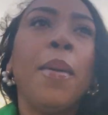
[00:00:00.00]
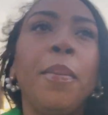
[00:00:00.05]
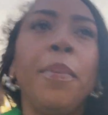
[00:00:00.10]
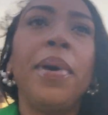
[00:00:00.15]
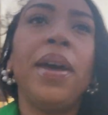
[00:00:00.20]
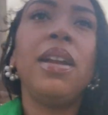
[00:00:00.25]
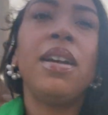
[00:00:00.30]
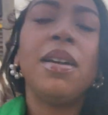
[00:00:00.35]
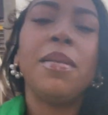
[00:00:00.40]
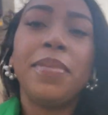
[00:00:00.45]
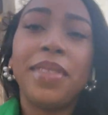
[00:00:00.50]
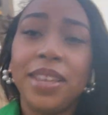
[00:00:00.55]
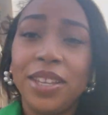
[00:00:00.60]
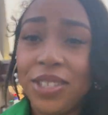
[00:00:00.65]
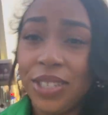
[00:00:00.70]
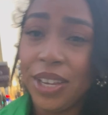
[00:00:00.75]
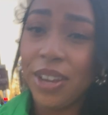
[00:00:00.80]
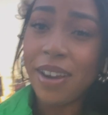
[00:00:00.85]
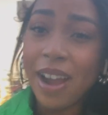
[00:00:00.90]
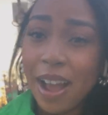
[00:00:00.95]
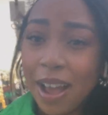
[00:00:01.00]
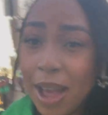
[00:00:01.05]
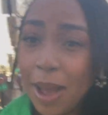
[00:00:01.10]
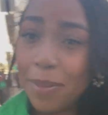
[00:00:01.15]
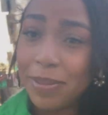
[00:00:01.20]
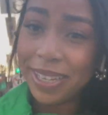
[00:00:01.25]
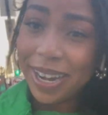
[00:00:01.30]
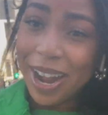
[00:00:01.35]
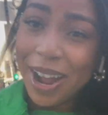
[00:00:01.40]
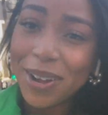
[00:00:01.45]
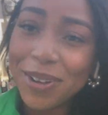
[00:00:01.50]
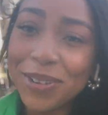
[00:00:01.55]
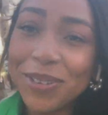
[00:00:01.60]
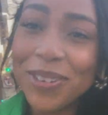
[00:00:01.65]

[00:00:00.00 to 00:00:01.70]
but um, this year I opted out.